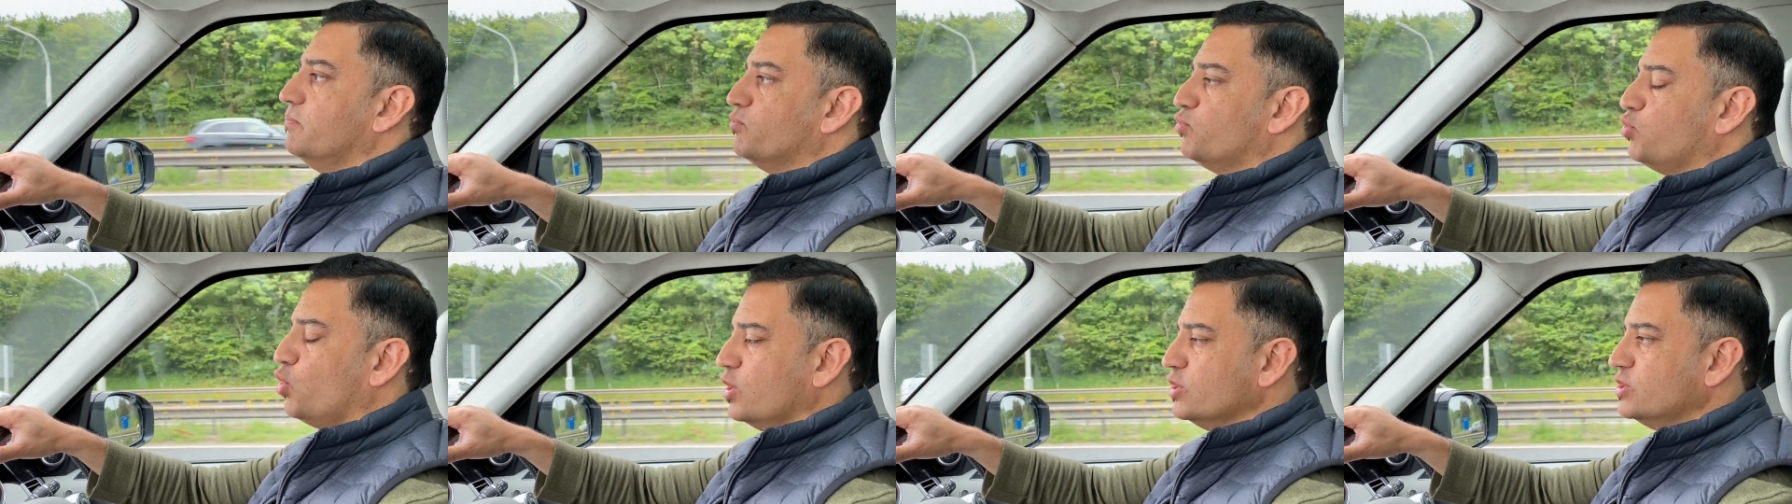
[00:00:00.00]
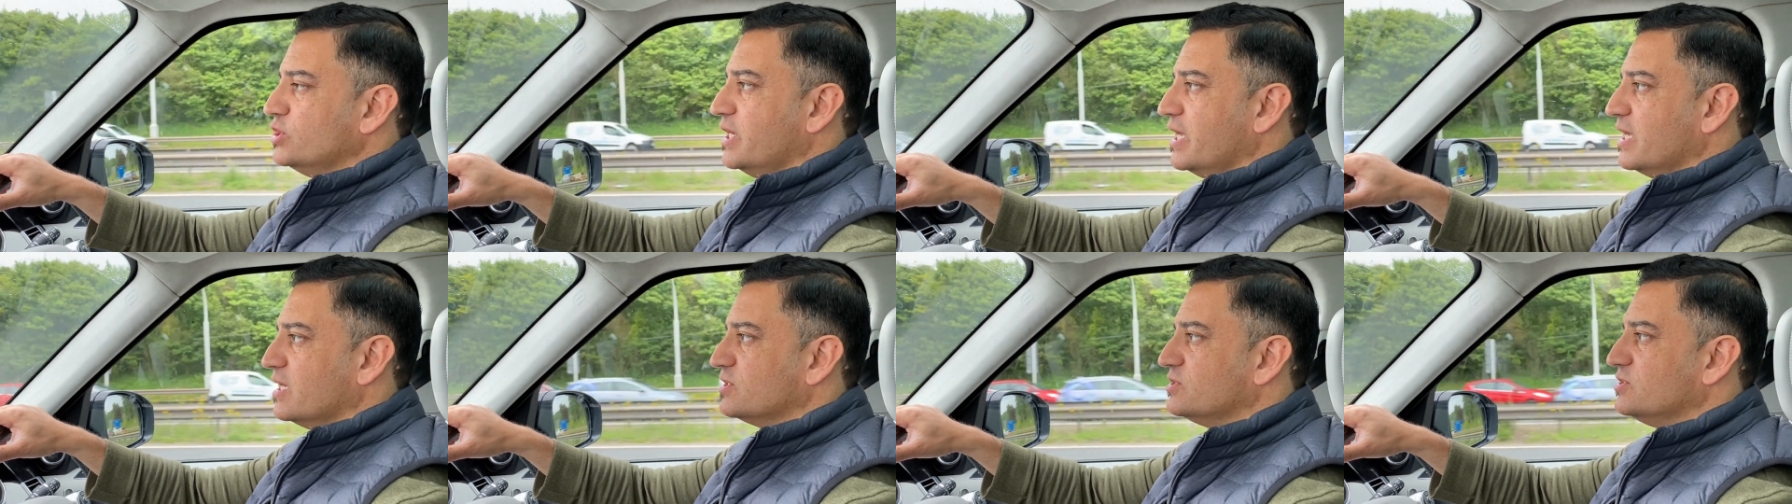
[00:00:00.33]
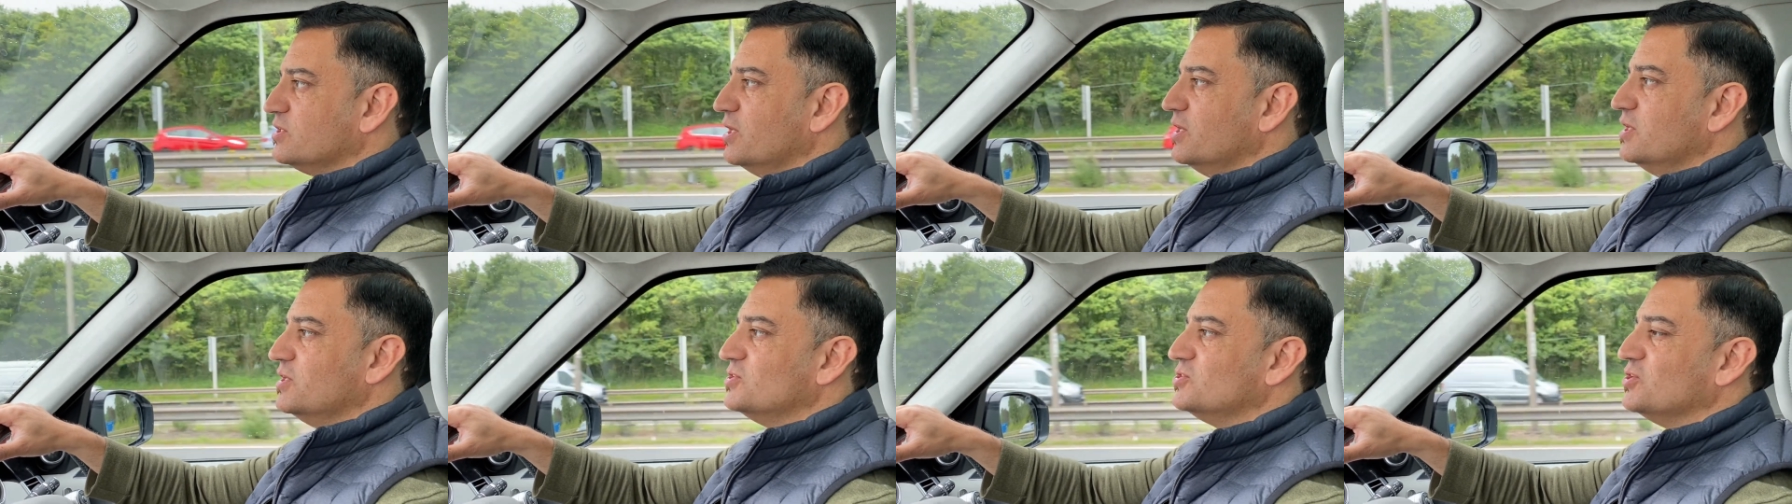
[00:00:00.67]

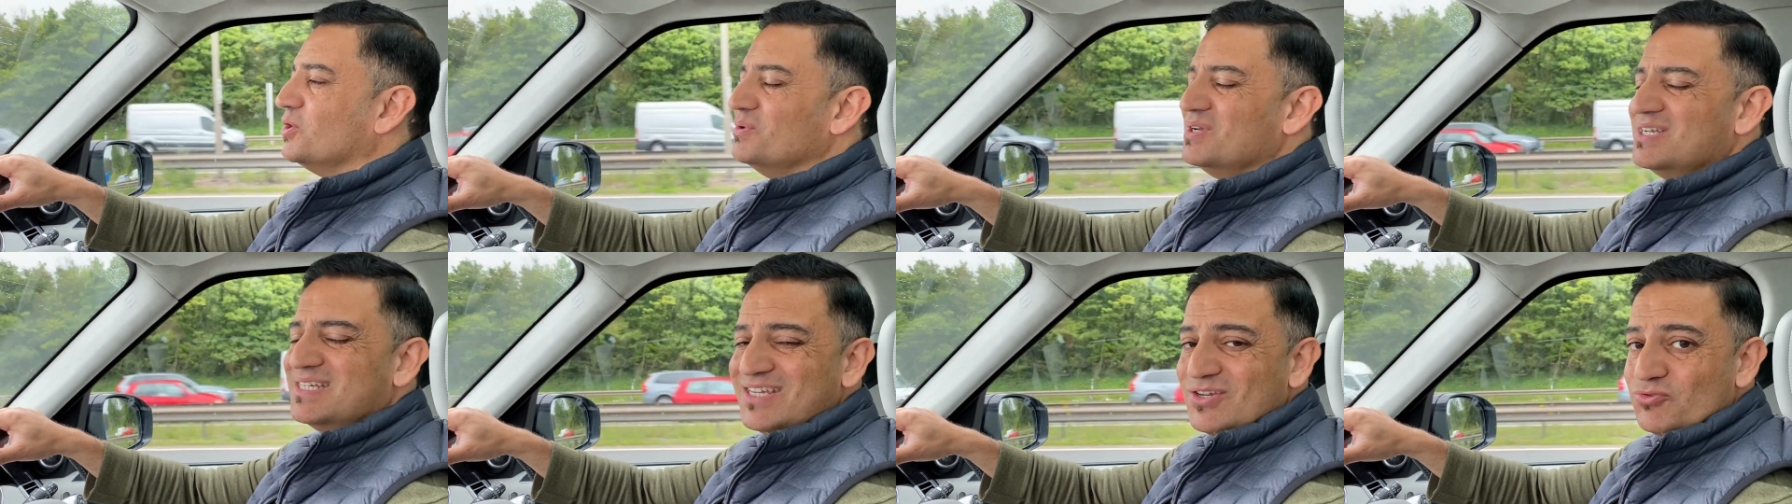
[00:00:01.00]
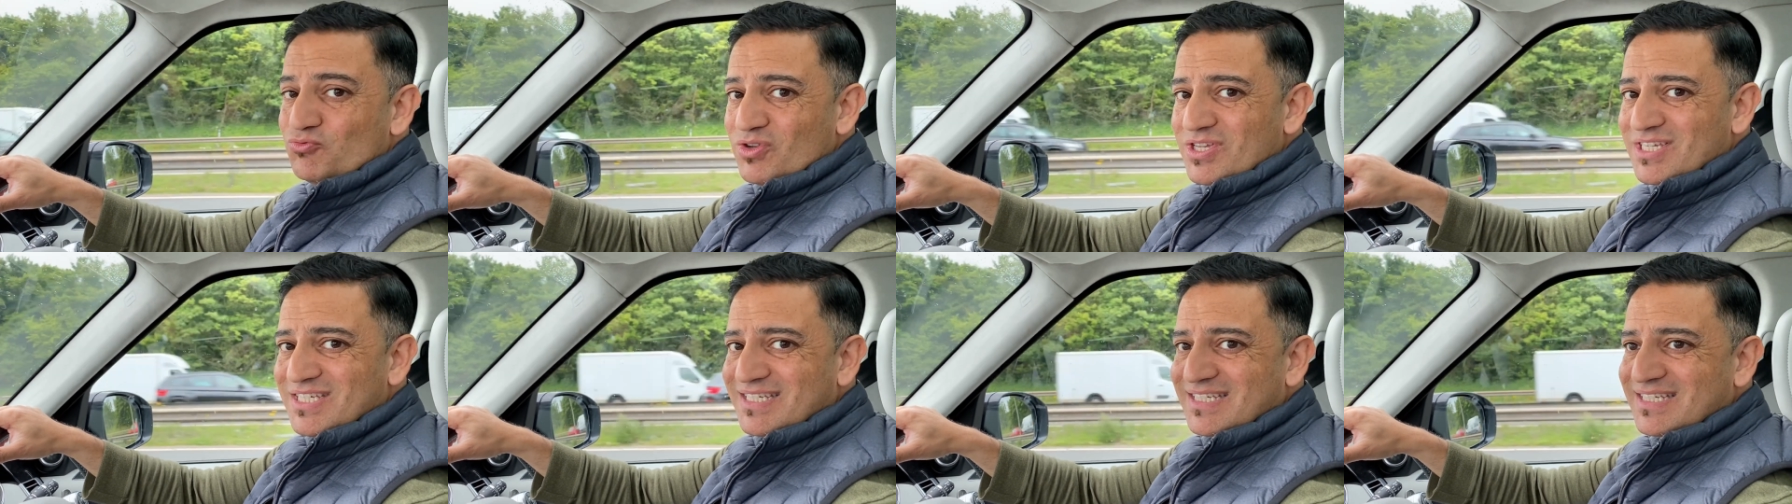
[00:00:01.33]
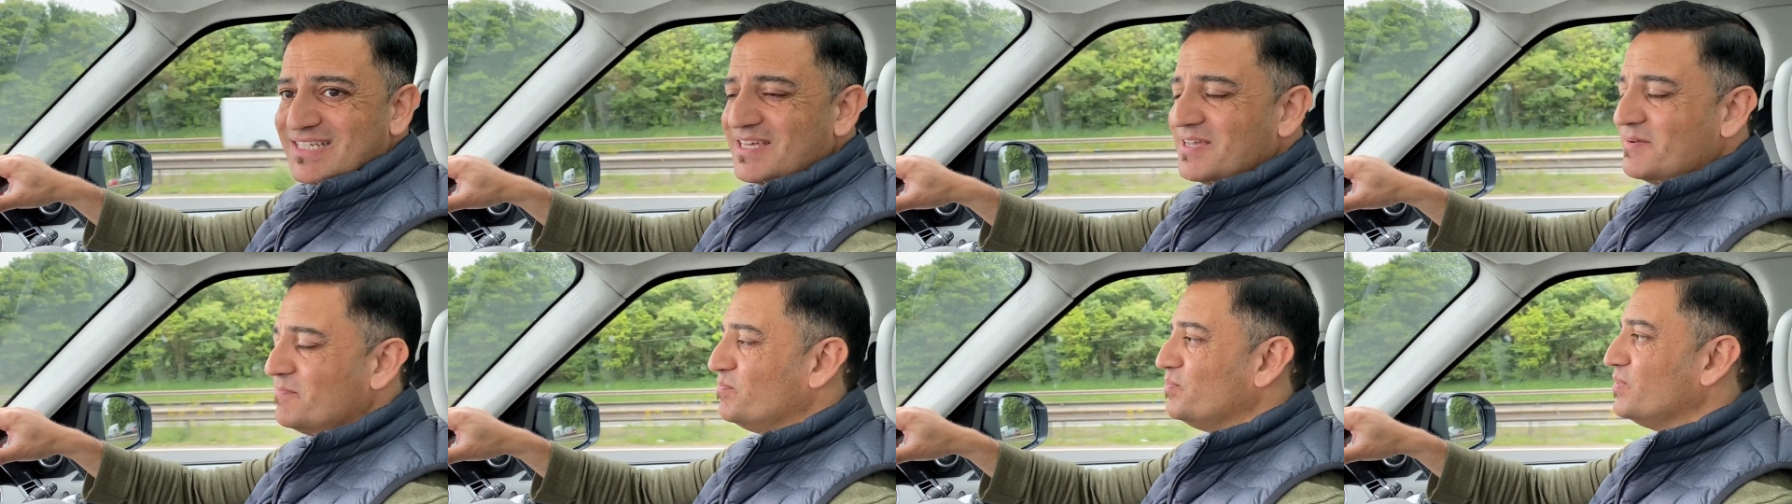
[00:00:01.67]
projects, so it
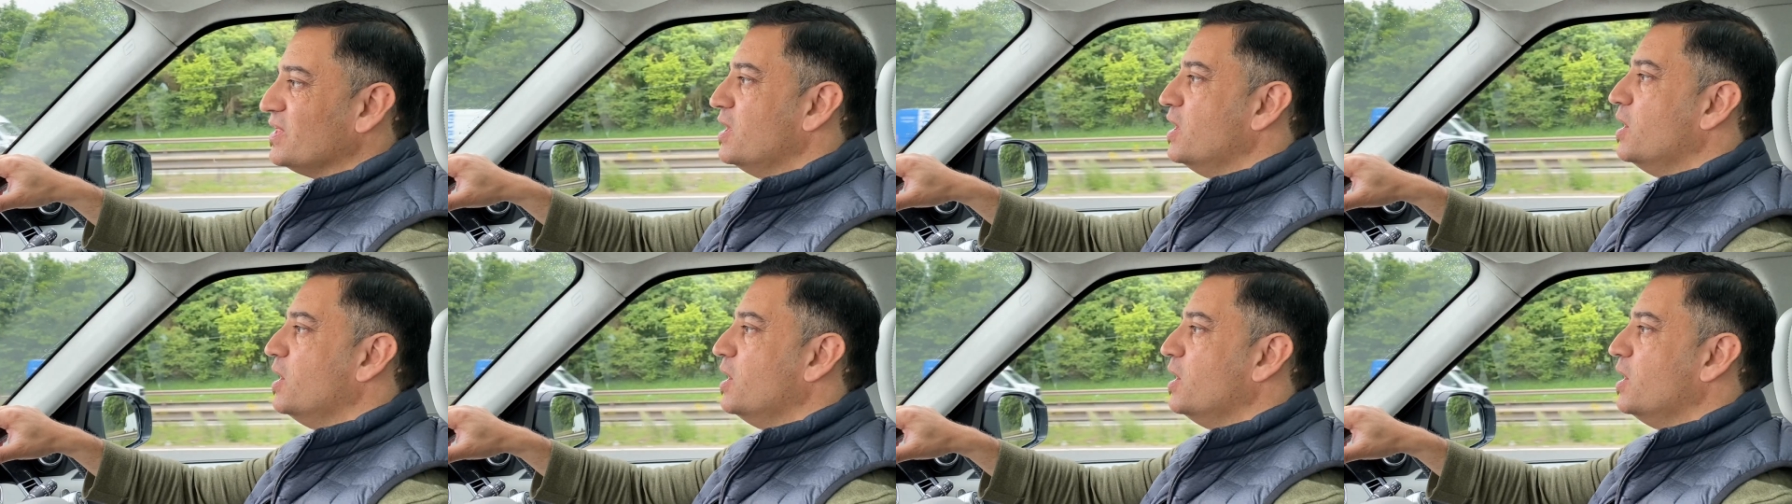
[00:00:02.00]
de-risks it,